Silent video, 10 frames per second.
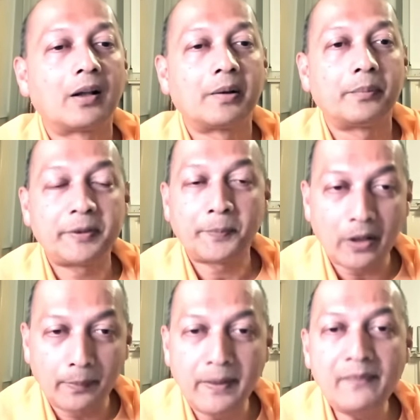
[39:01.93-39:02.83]
But the
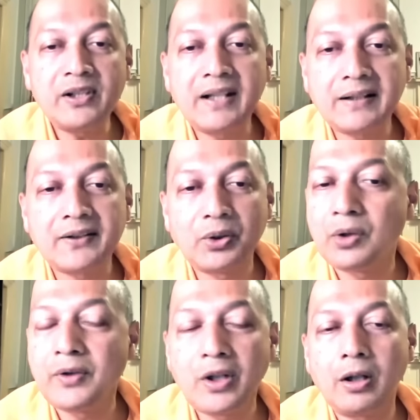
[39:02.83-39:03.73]
problem with that is,
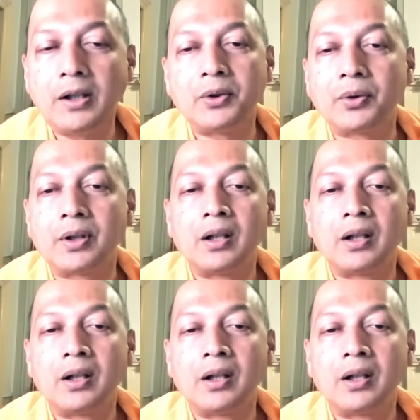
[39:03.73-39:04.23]
we all know,